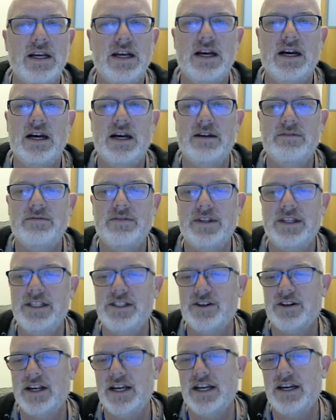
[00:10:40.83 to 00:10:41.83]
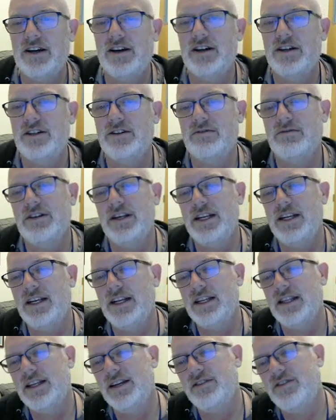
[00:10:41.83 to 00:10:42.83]
Um, these are kind of hard to
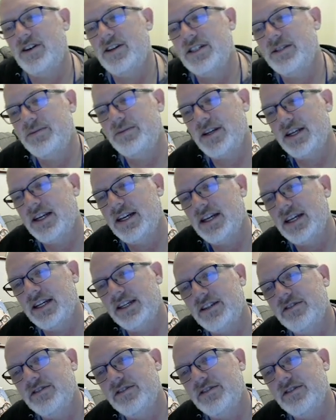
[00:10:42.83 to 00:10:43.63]
read. They've always been kind